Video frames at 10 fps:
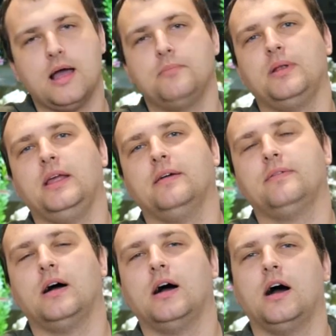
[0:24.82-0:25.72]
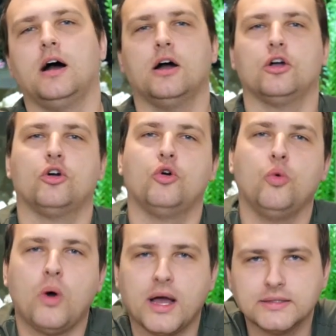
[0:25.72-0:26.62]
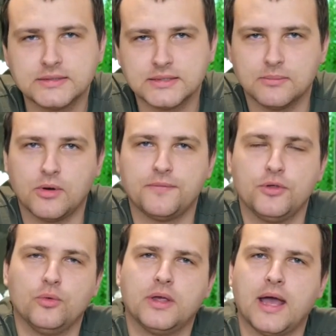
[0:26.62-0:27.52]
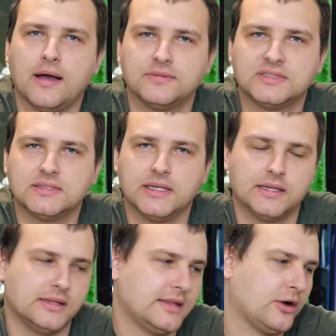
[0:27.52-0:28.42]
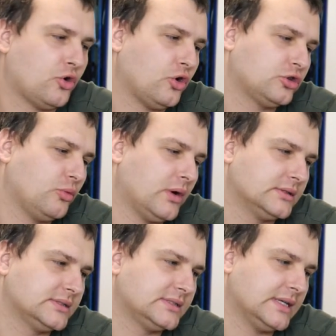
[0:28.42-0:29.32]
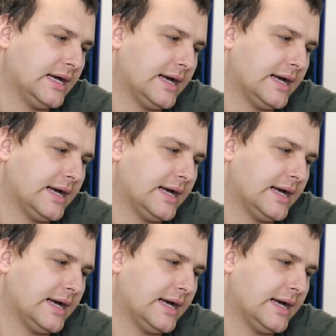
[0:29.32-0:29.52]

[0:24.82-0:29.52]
believe quite some of you have seen the Hot Ones